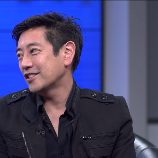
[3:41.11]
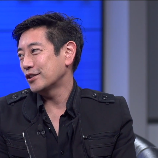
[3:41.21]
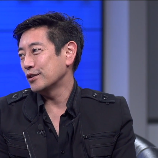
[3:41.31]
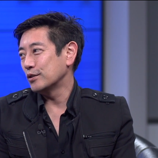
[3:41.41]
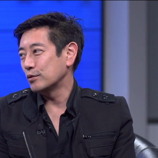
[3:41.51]

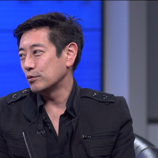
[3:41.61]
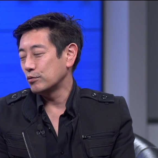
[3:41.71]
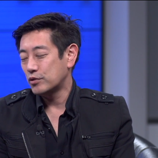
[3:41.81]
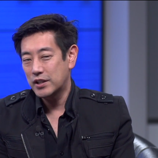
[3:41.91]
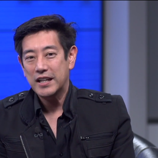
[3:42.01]

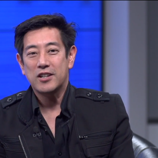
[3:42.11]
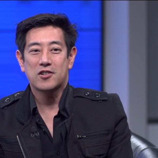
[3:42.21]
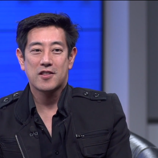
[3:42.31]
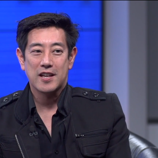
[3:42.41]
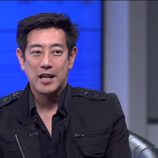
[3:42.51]
to to
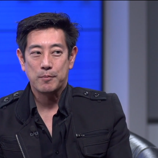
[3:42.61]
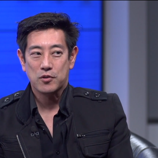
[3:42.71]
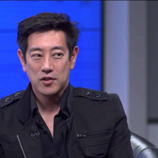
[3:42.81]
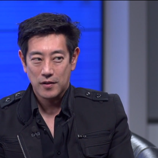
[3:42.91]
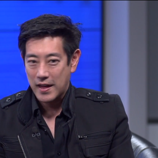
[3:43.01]
each theme
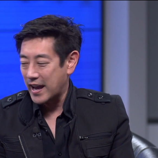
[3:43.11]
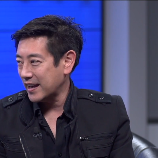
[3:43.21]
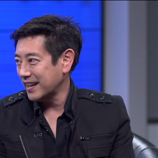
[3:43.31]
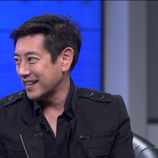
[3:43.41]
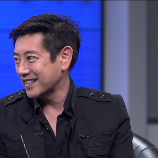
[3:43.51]
so that
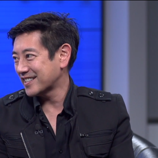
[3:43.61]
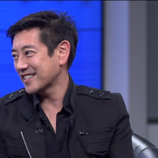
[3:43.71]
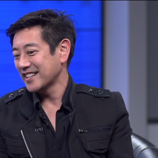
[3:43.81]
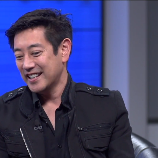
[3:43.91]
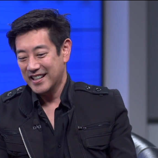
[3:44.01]

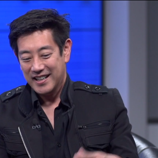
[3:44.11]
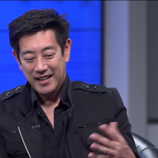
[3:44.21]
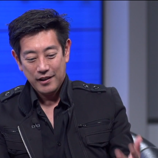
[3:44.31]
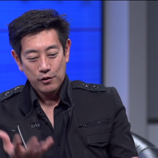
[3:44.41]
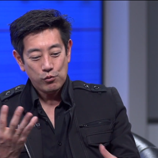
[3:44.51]
it
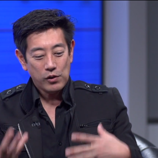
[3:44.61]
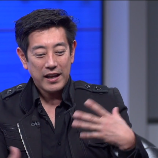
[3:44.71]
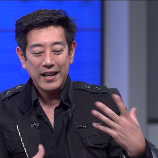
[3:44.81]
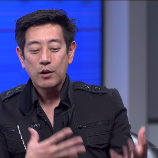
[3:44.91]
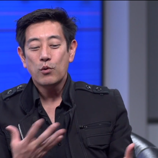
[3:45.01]

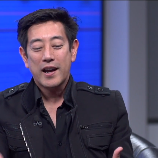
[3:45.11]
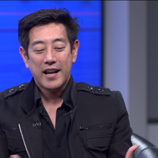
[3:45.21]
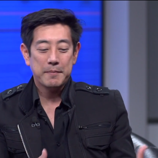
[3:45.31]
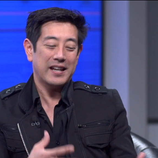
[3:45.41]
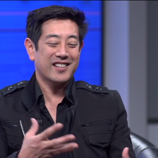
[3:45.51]
in a
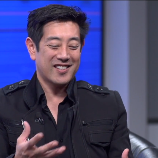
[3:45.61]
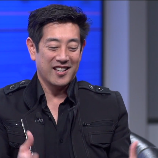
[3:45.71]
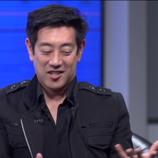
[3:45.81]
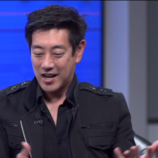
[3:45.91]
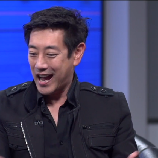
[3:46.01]
way, I mean, it's
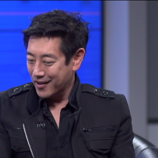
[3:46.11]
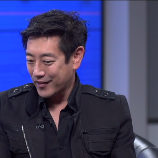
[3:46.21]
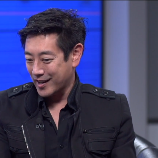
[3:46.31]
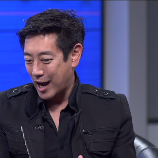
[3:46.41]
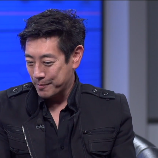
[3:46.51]
it's kind of
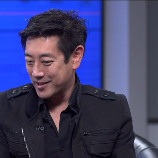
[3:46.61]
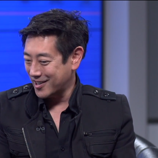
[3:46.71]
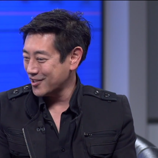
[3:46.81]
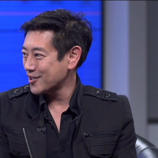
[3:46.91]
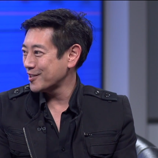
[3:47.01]
a
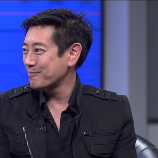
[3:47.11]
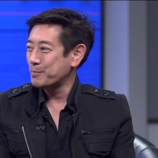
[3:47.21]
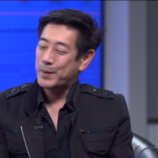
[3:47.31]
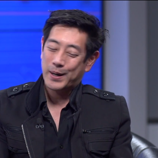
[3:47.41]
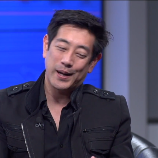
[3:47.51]
competition,
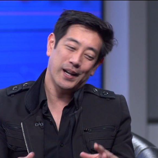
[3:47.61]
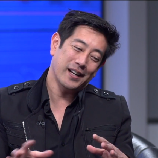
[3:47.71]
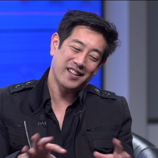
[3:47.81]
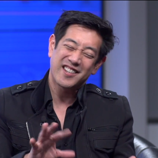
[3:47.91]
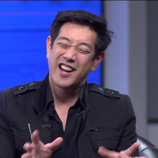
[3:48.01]
but
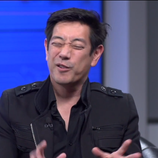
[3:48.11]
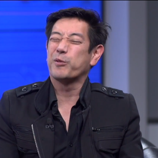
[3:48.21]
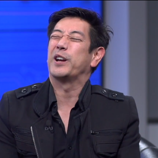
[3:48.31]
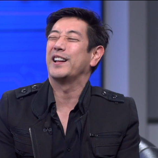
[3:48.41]
it's not. It really.